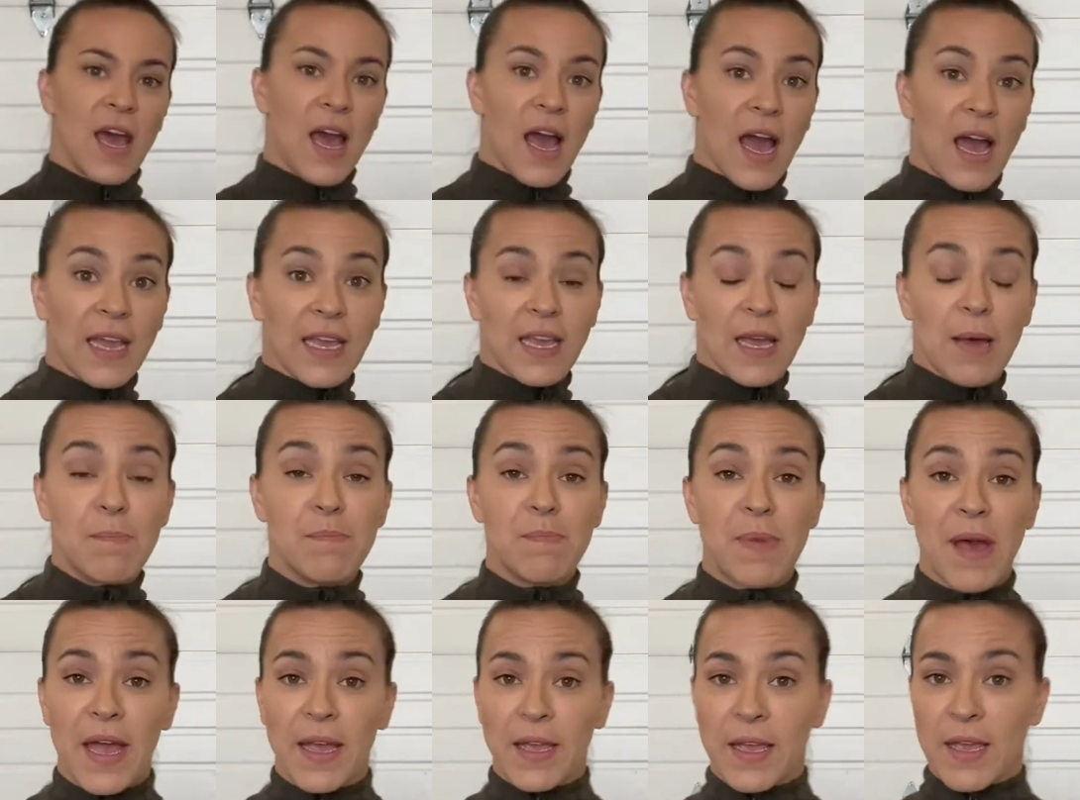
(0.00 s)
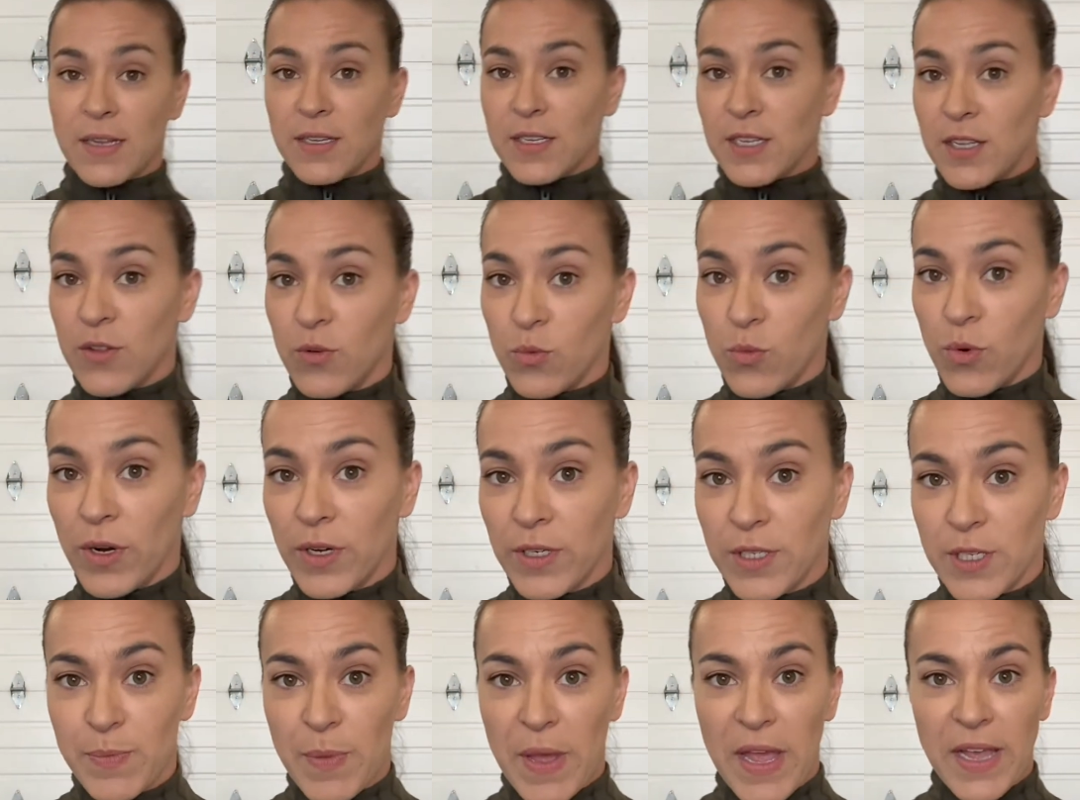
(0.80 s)
I come back into the
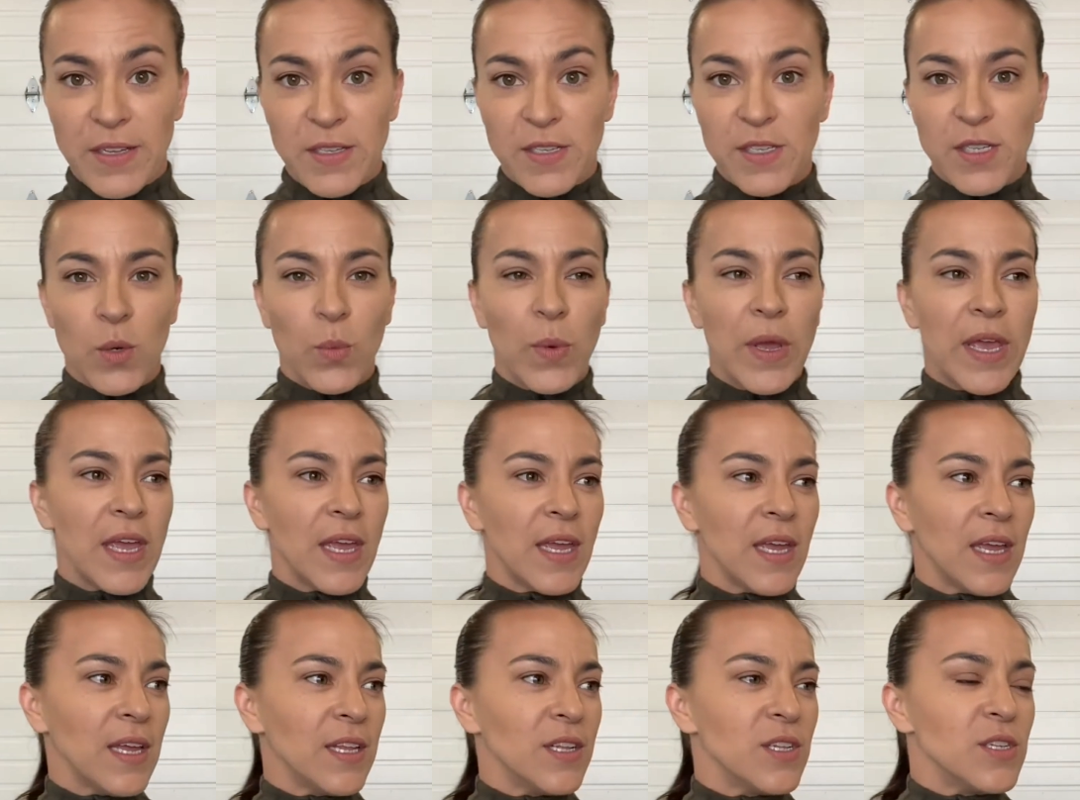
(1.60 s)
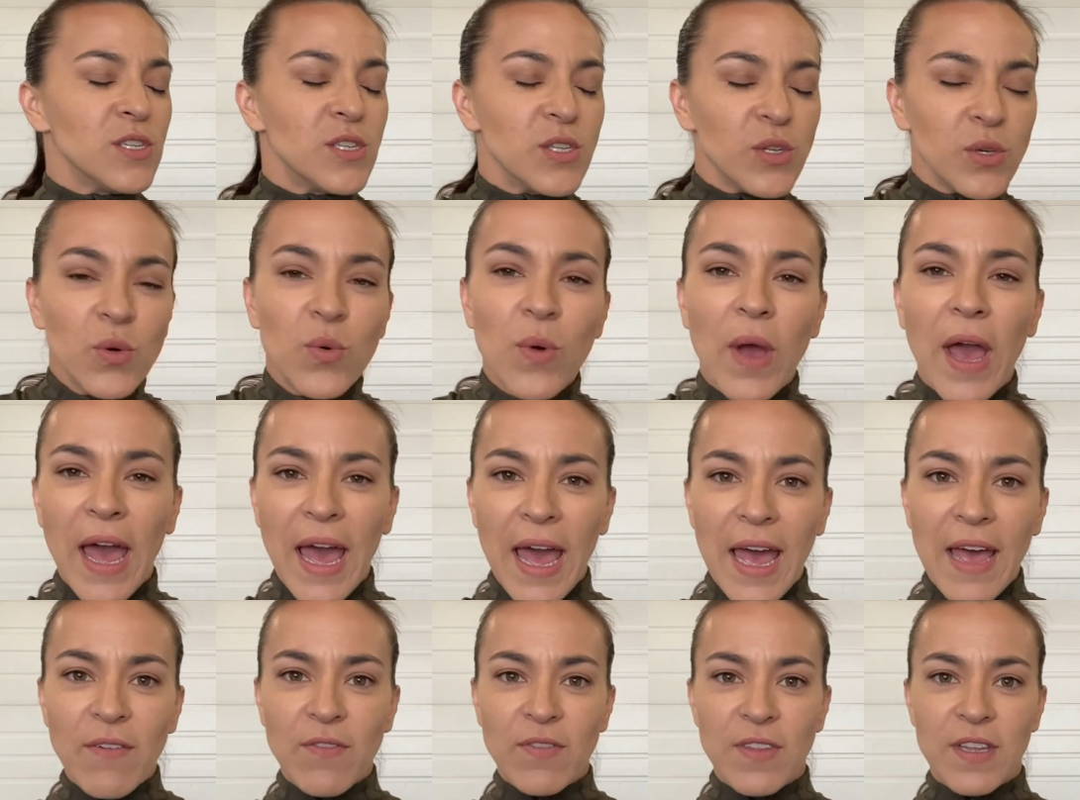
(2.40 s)
workspace. So we do
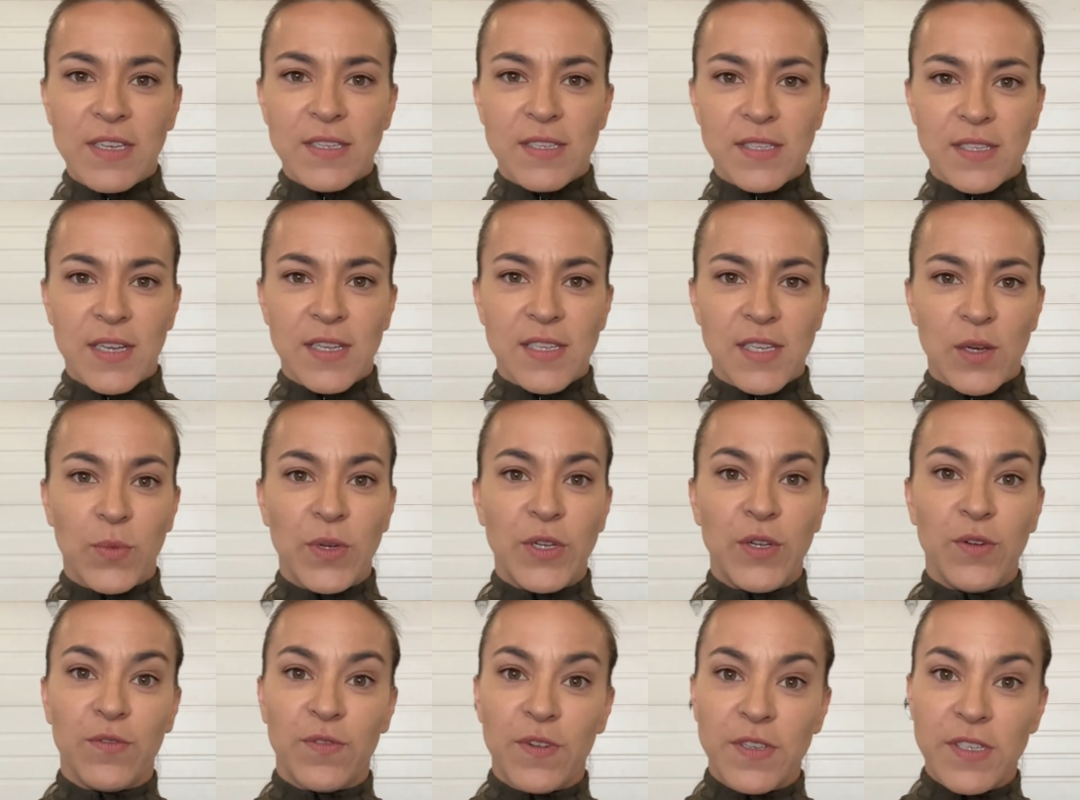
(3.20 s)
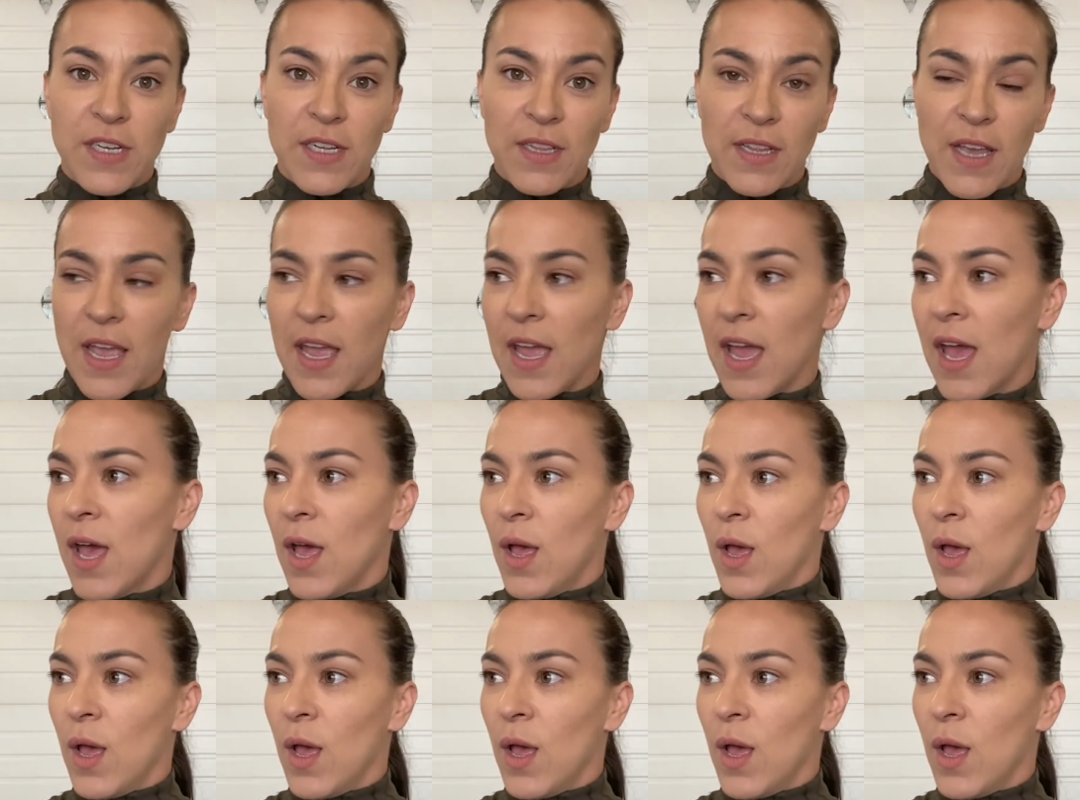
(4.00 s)
have these things that we do physically.